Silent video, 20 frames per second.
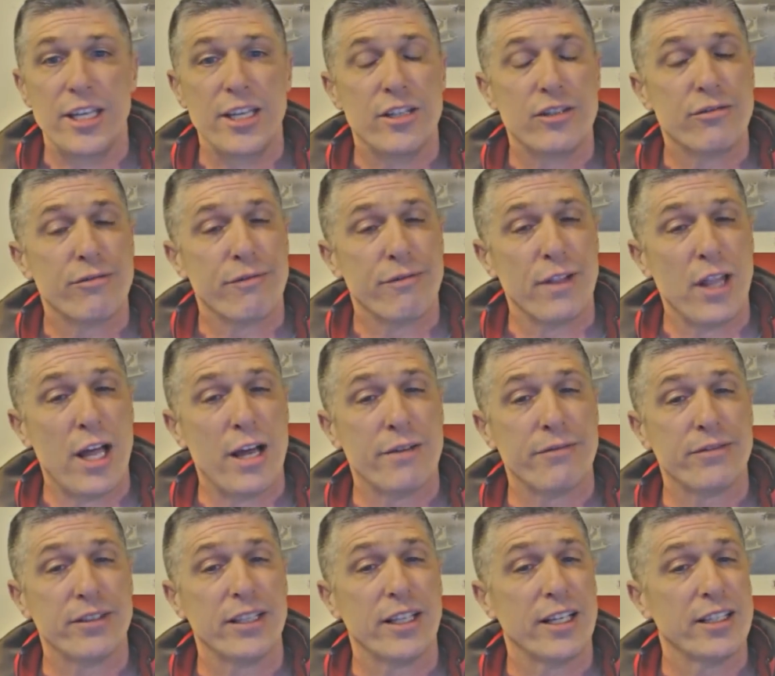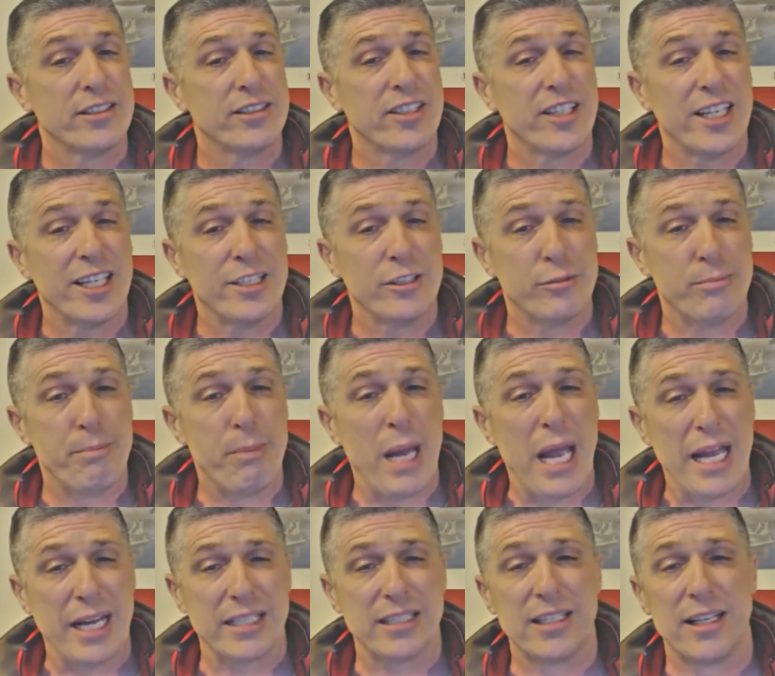It's fluff unless it gets
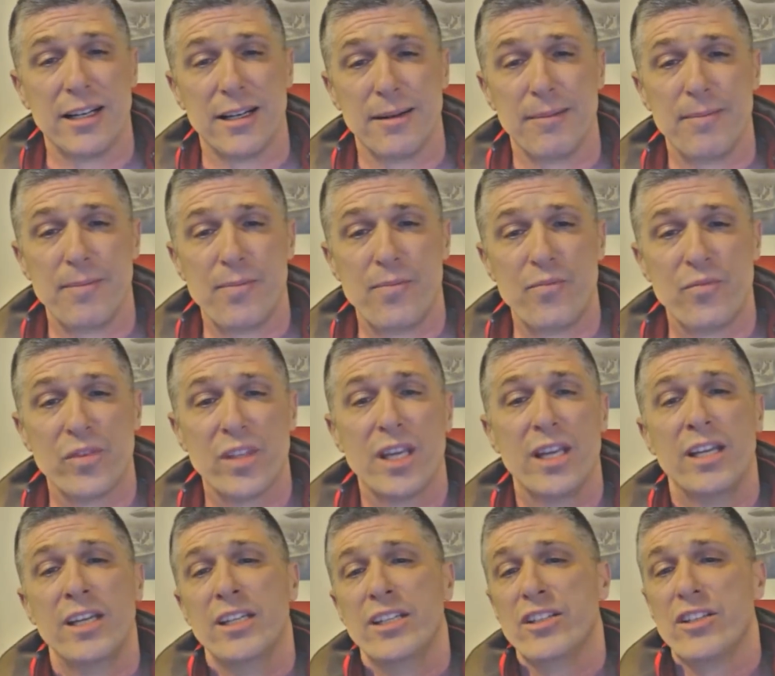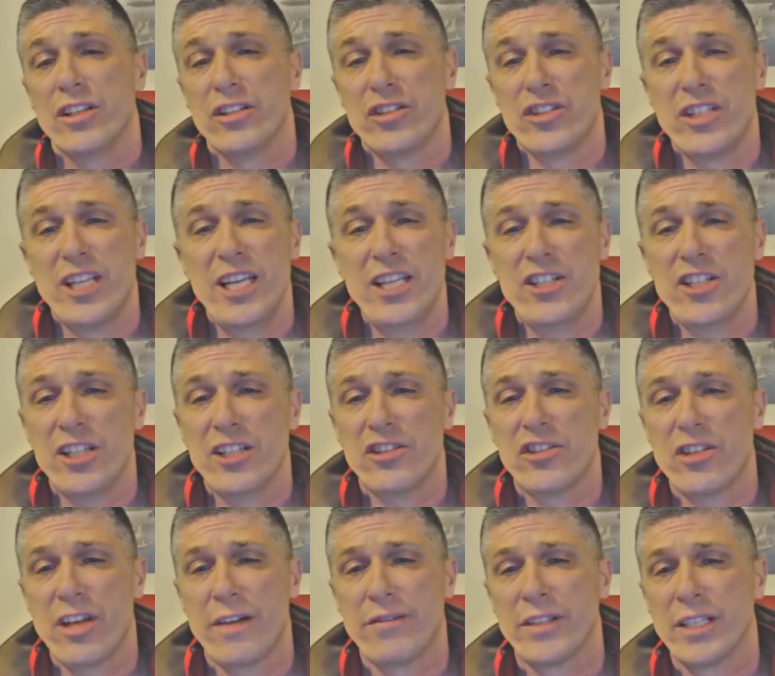backed up. Does teaching
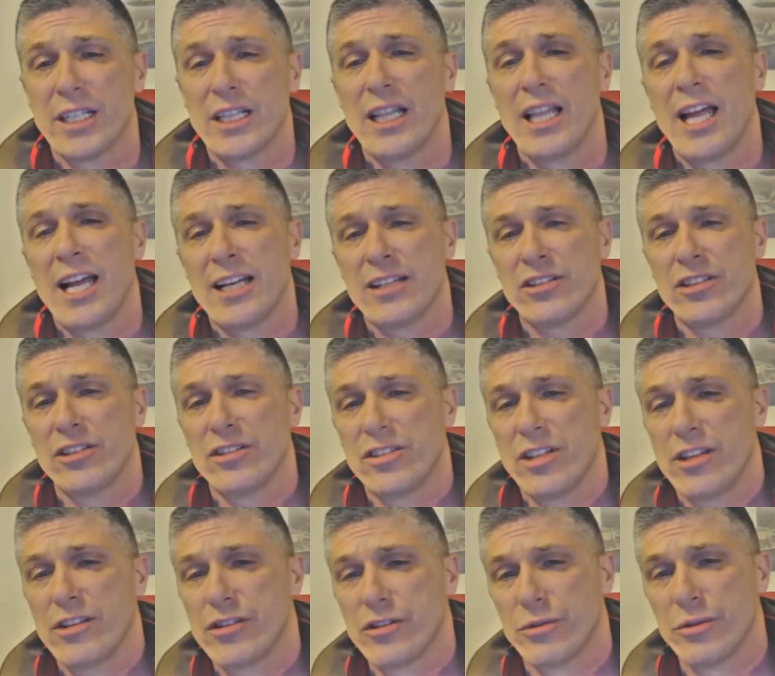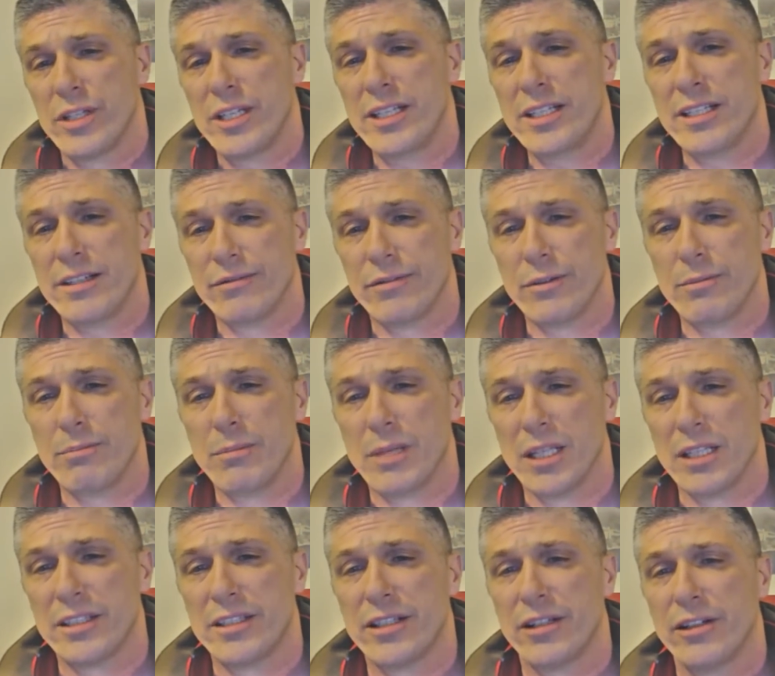7 classes at 3 different
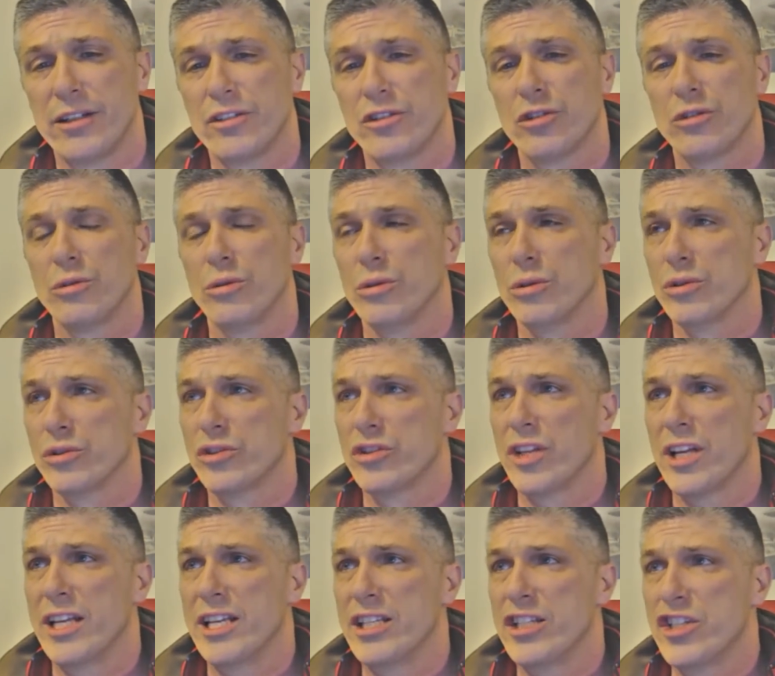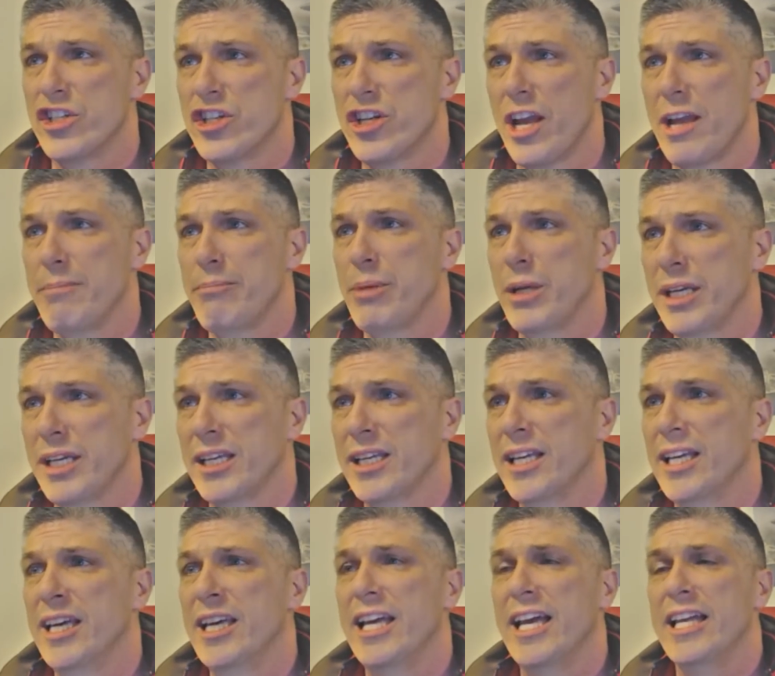military schools in
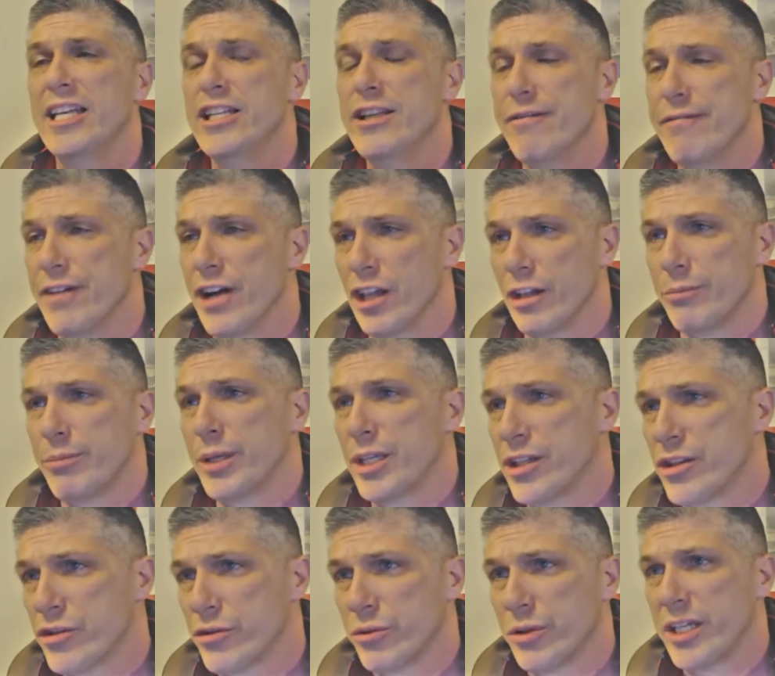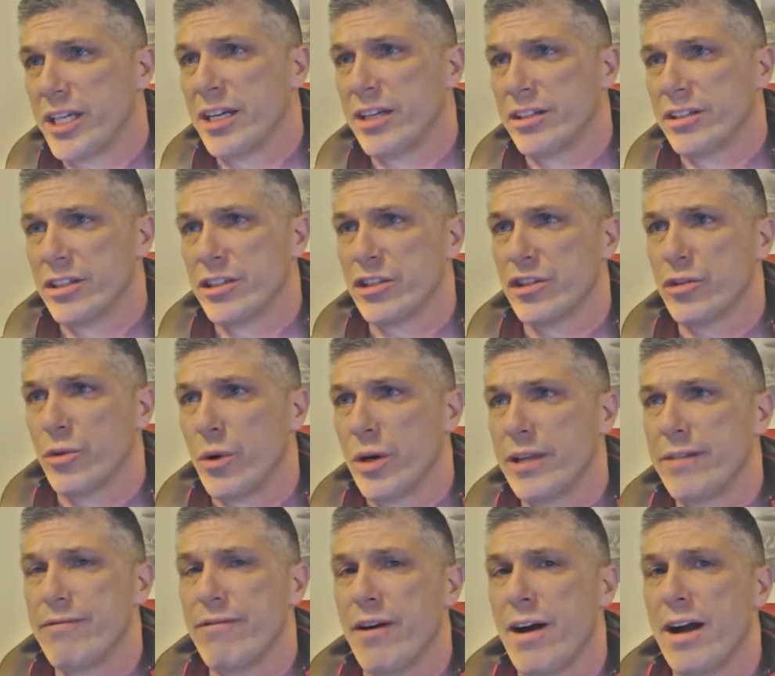shaping and developing
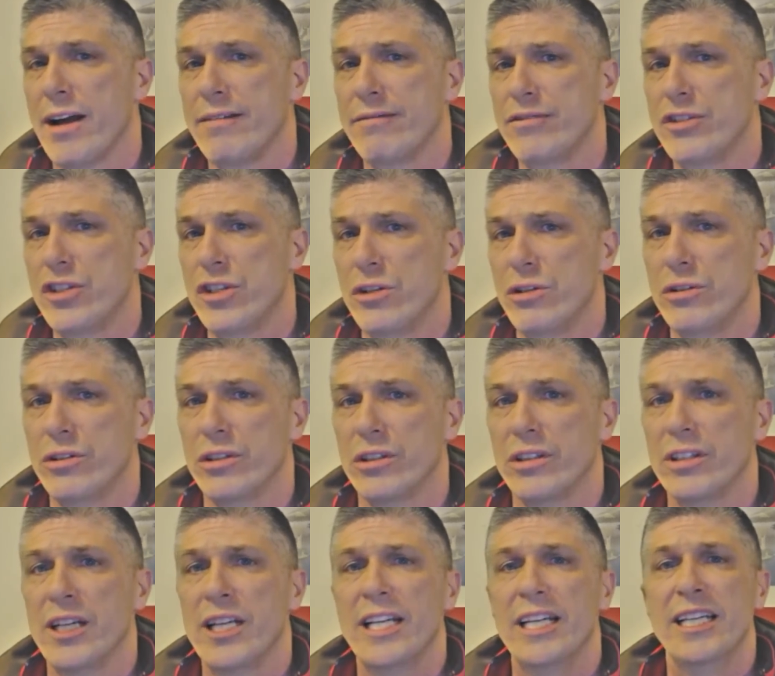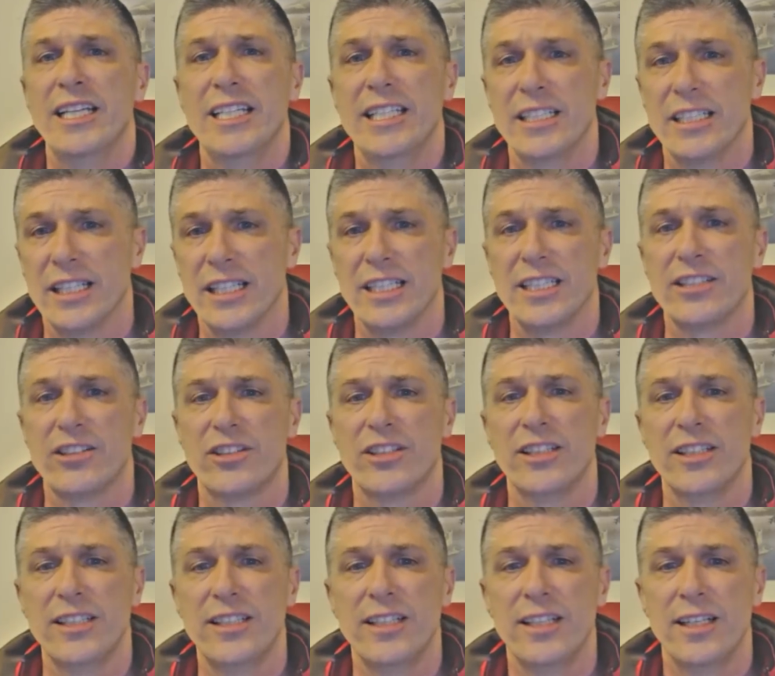325 junior
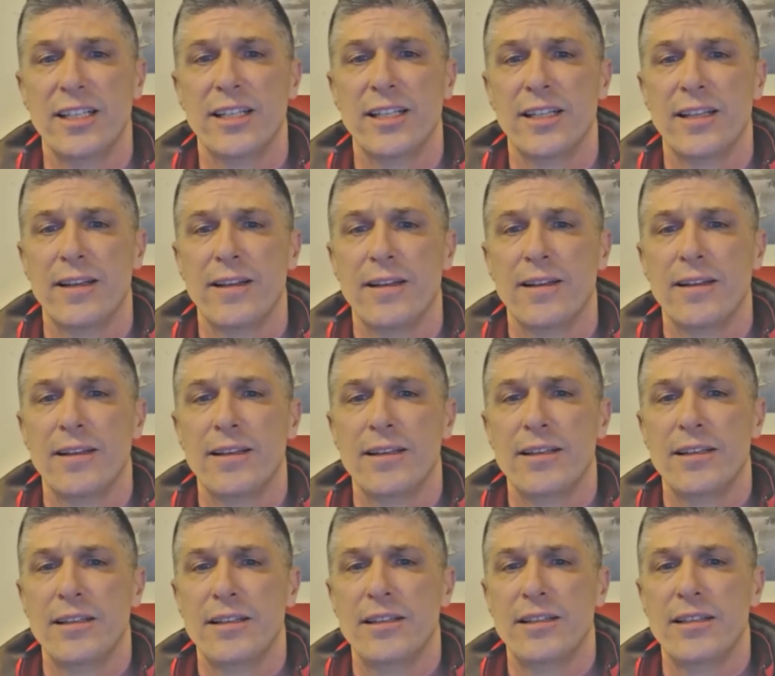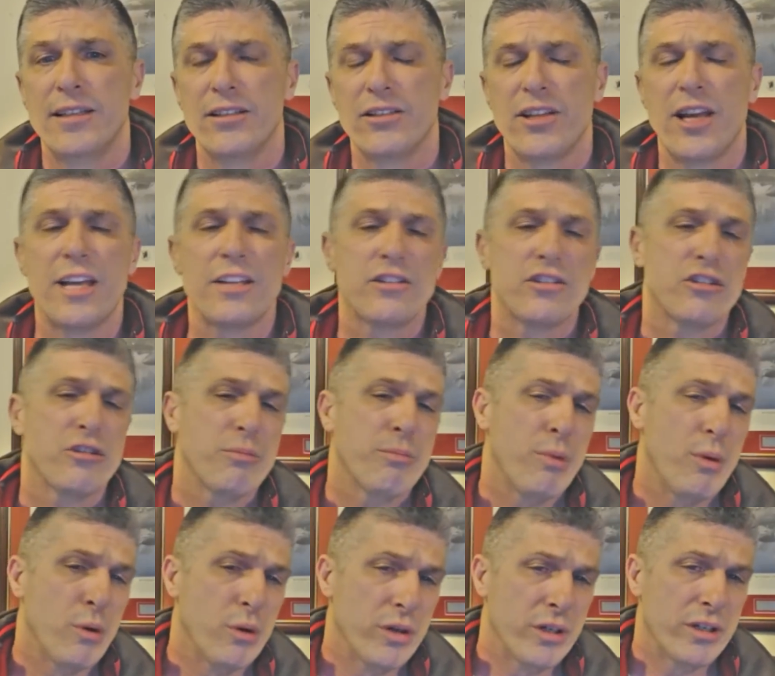enlisted, does that
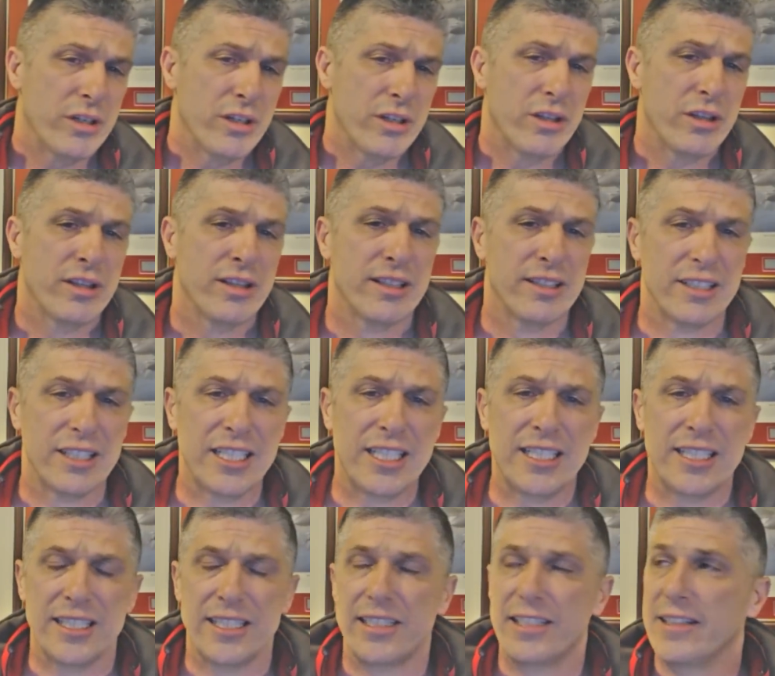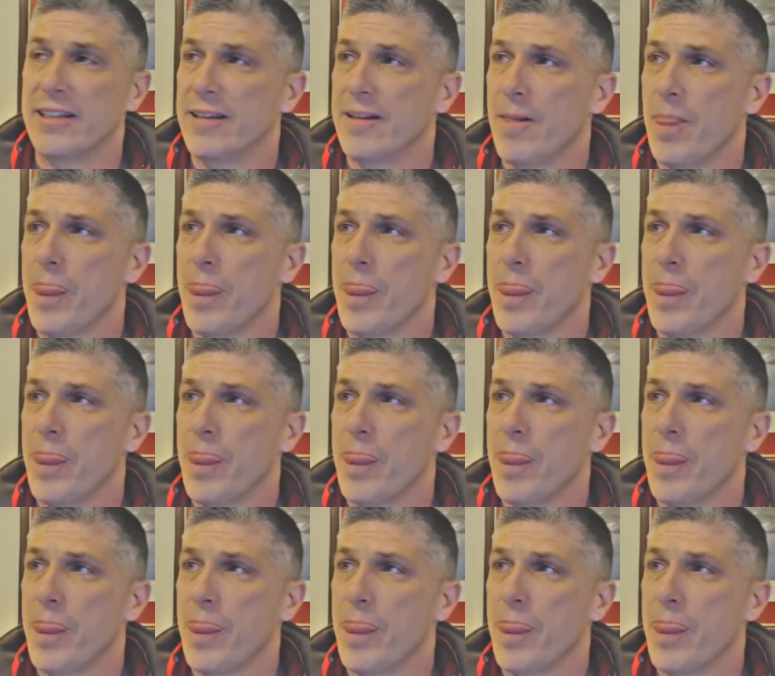support the lead-in?